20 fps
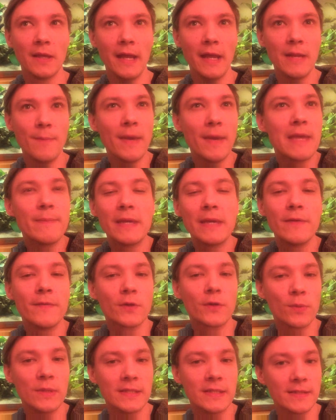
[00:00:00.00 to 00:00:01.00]
and it may be a
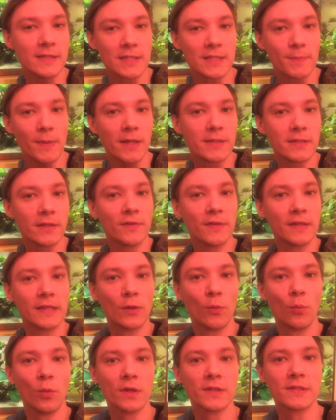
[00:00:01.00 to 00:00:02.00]
coincidence, but I don't think
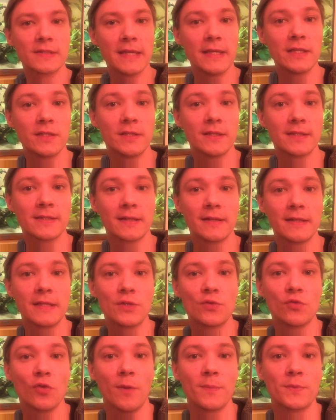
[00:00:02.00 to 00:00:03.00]
it was, it just suddenly
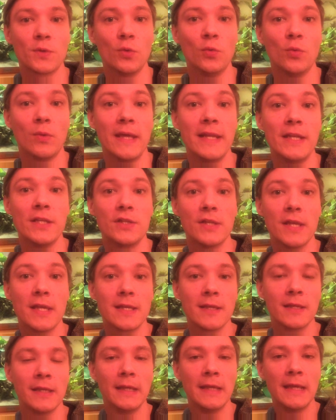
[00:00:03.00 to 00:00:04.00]
dropped all
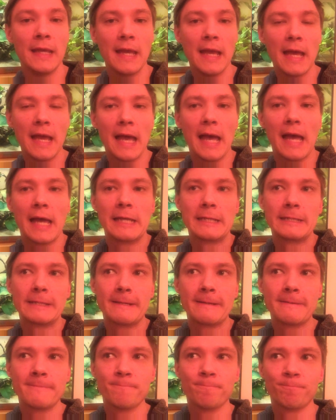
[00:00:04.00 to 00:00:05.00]
energy,
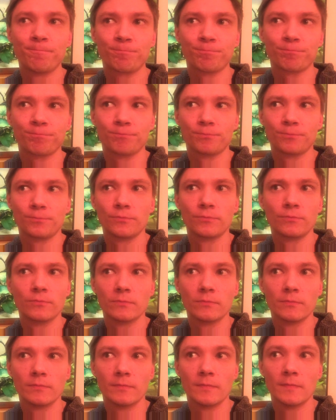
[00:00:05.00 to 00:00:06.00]
and
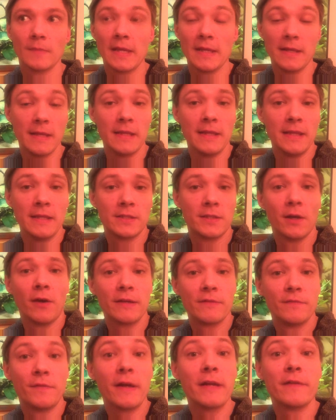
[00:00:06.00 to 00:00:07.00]
it
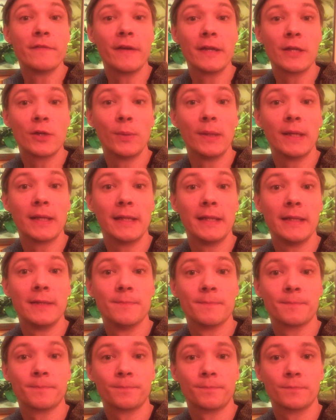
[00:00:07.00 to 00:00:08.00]
died very, very quickly.
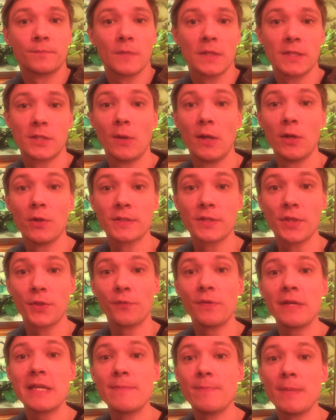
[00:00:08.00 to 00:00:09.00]
So I lost
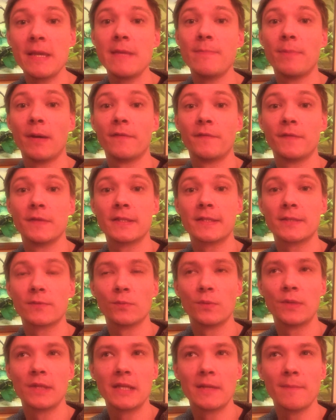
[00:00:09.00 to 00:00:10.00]
3 pea puffers
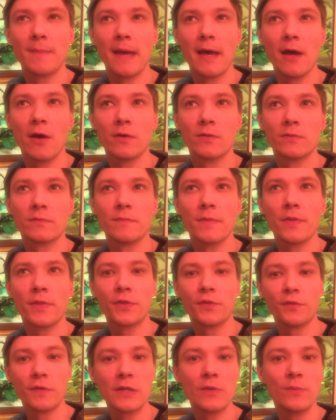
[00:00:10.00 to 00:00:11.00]
within about
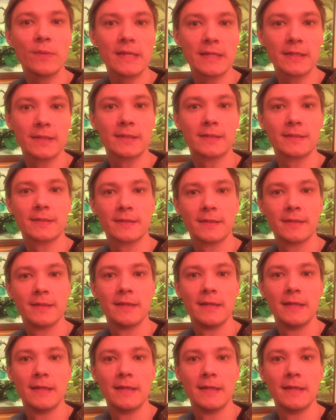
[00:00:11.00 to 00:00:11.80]
3 weeks.